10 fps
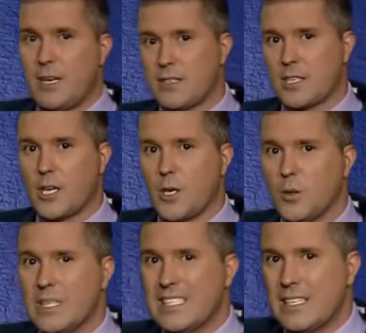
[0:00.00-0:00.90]
minutes
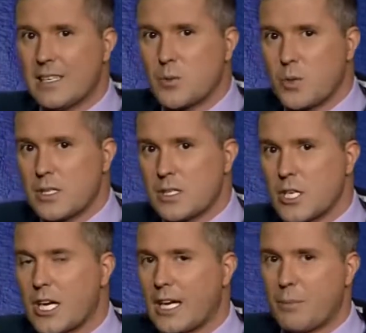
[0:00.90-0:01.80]
ago, this was
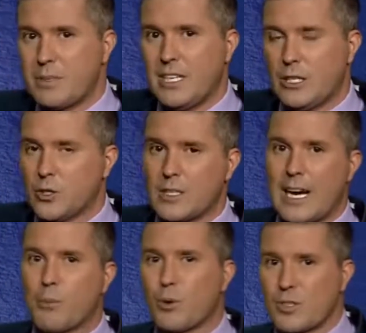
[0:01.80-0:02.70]
looking at potentially
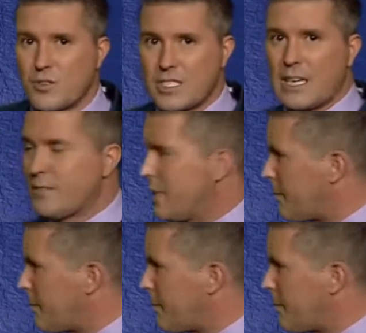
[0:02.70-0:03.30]
upwards of 70